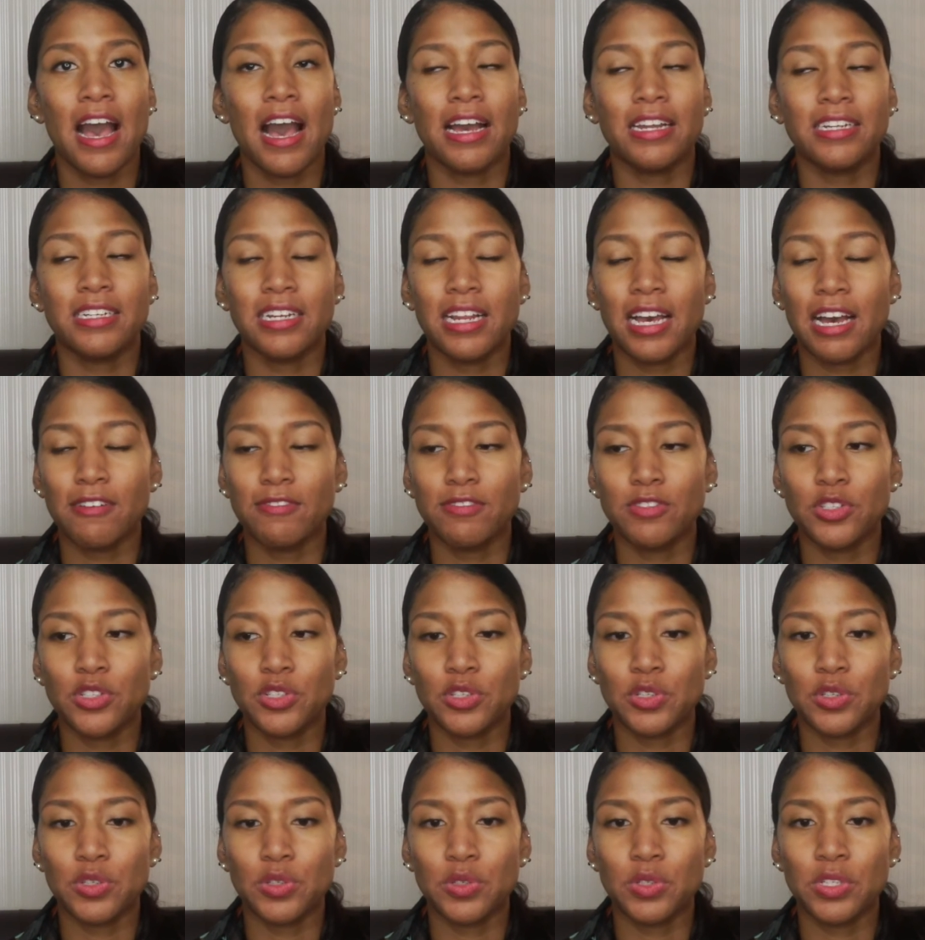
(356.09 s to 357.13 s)
I didn't have
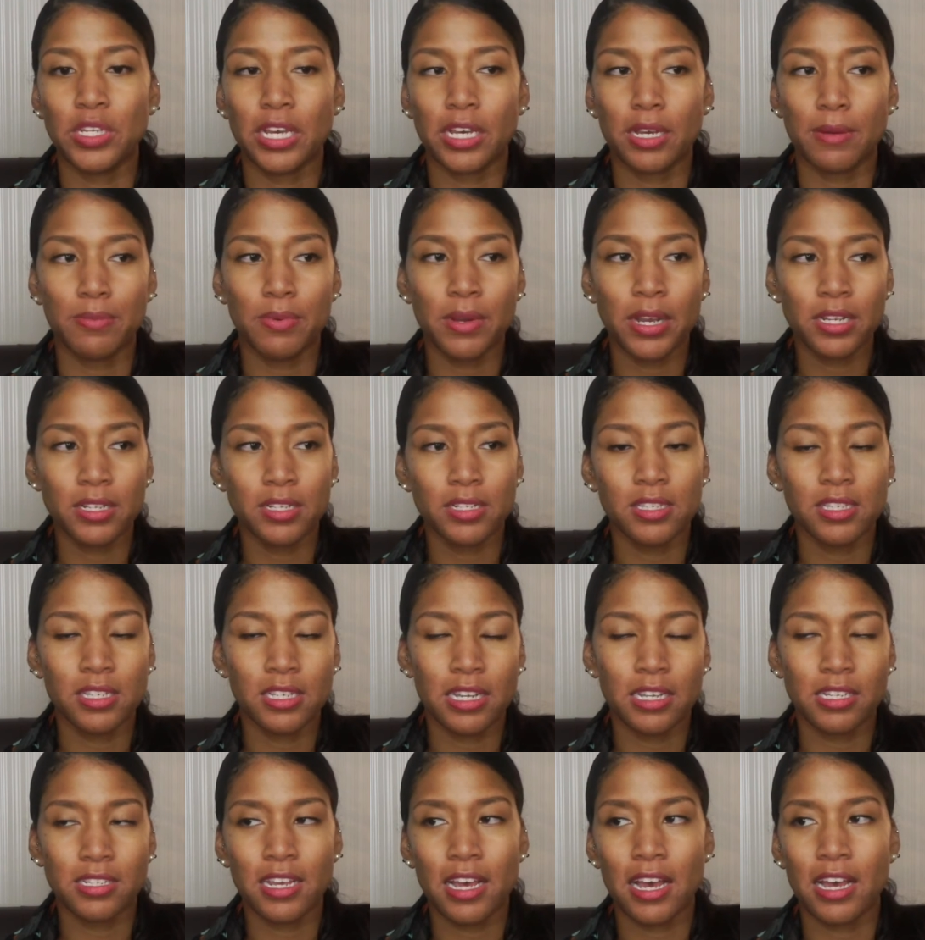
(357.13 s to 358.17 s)
to take a pregnancy
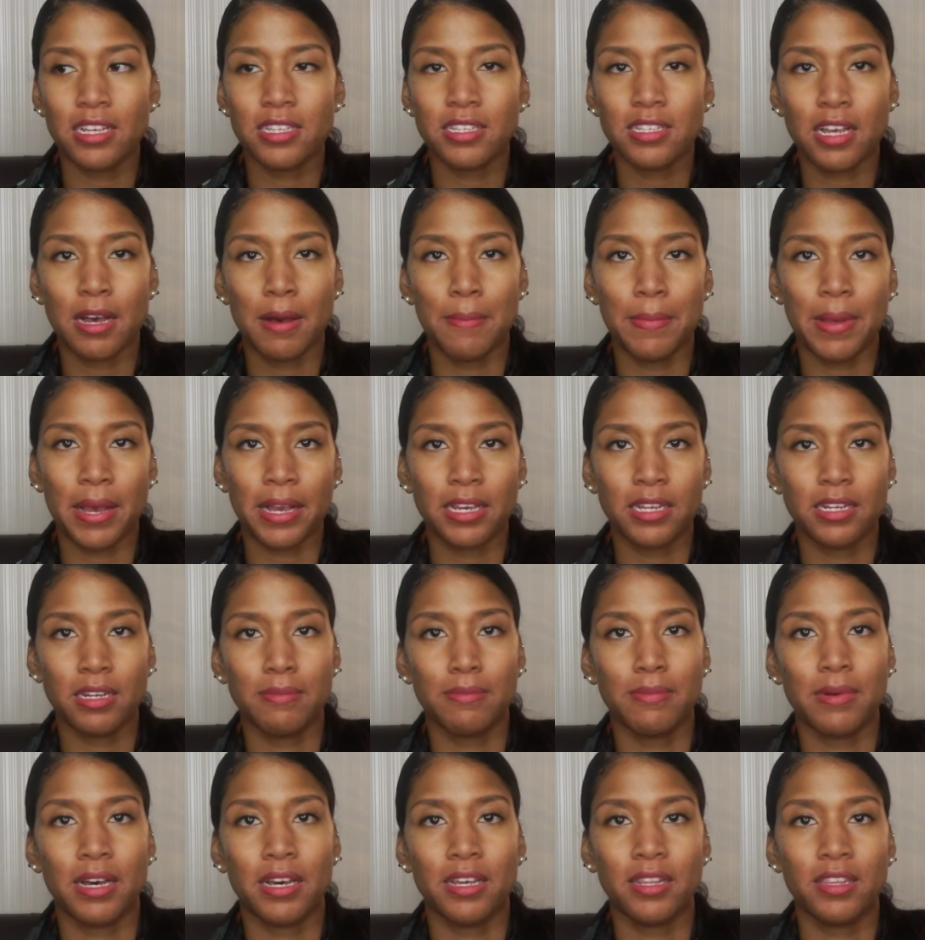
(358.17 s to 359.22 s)
test, come back in a
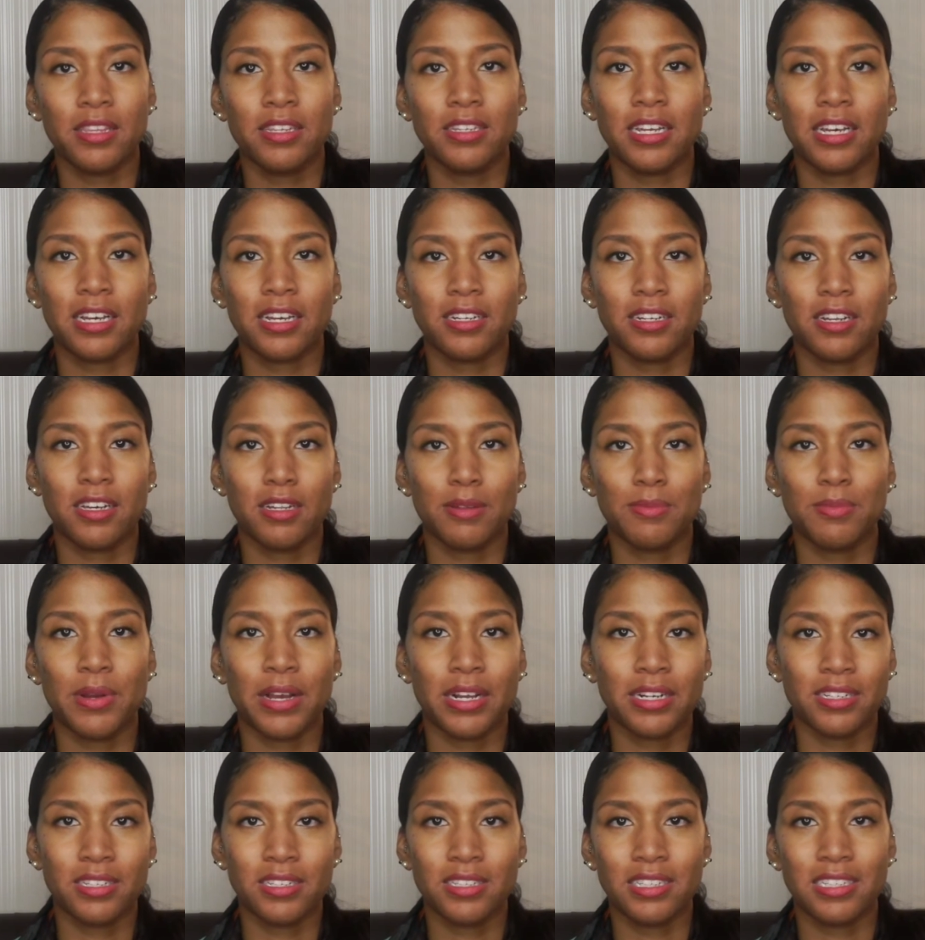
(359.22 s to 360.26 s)
month, take another
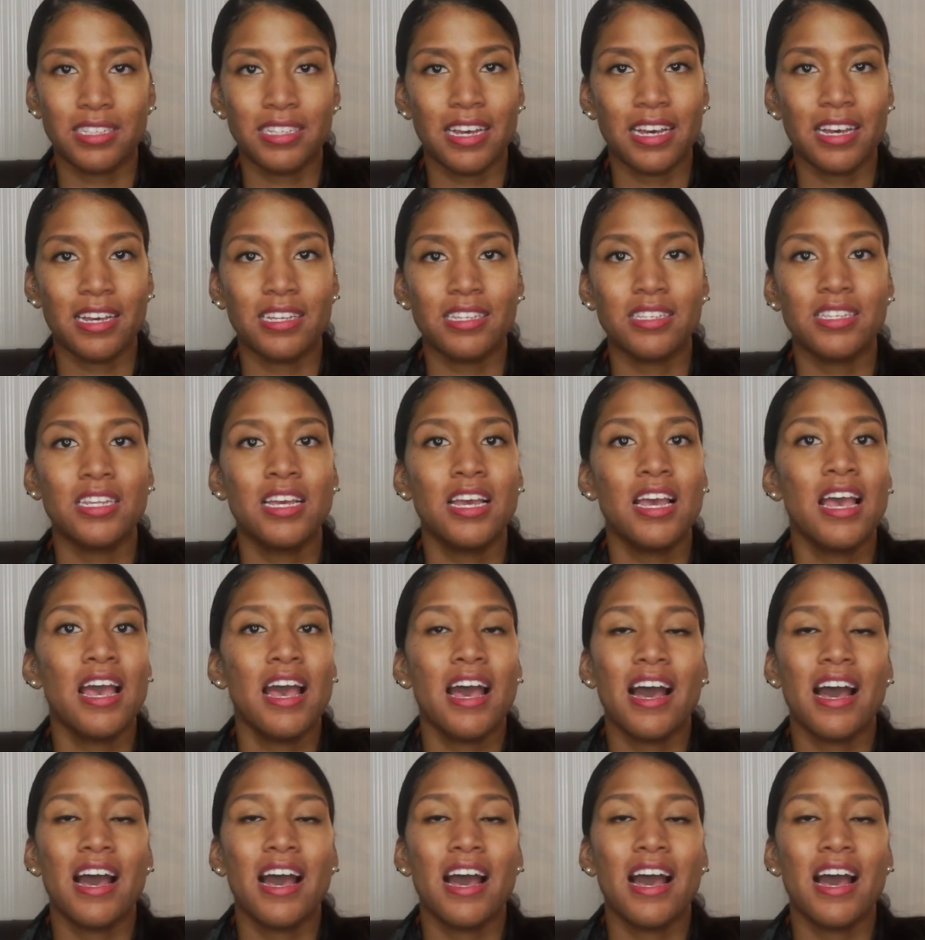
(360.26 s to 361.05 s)
pregnancy test.